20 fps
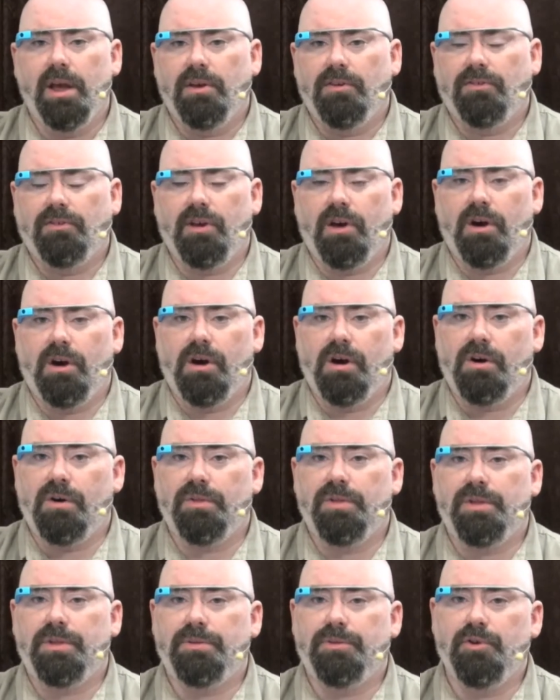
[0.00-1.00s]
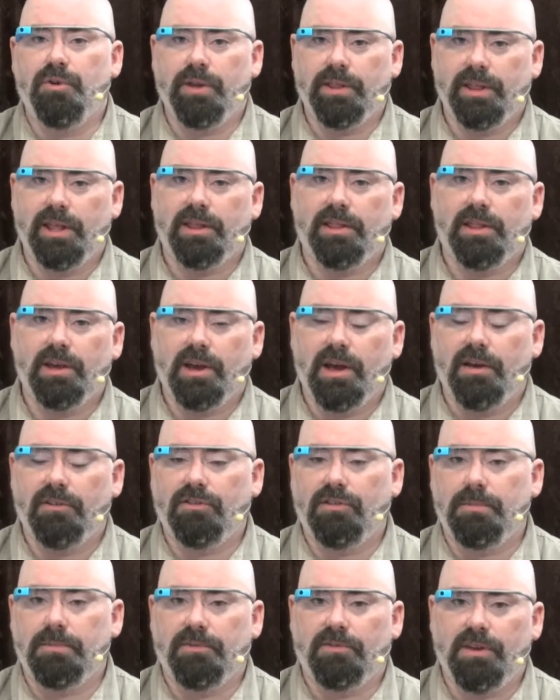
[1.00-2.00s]
So doing the
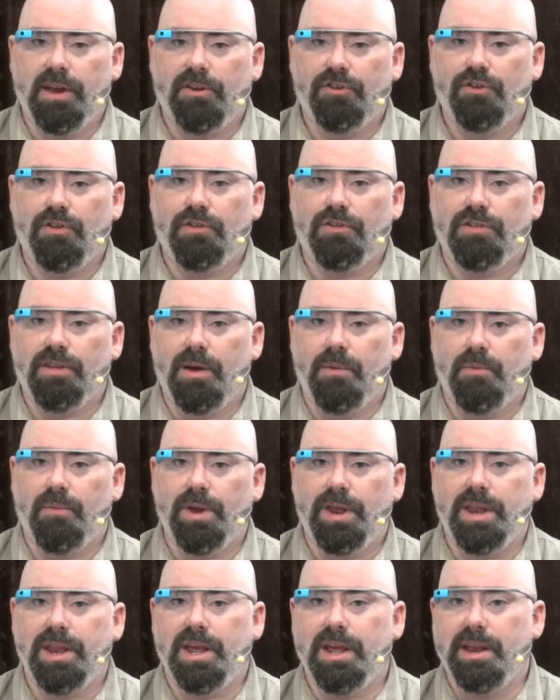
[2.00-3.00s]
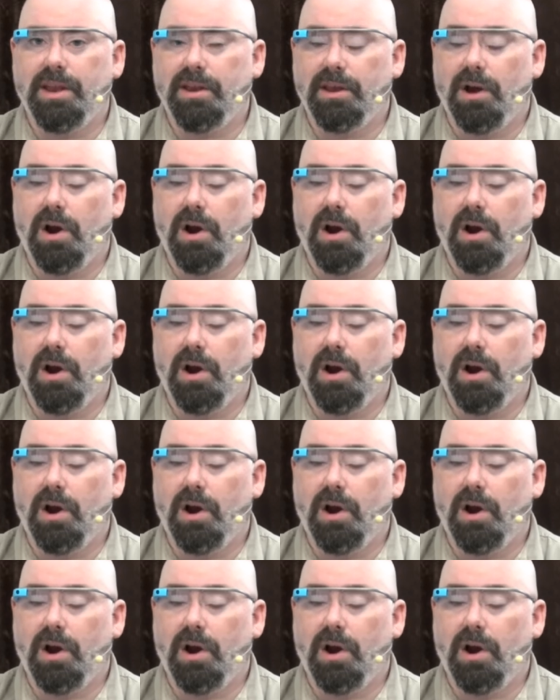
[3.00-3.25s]
customizations that we need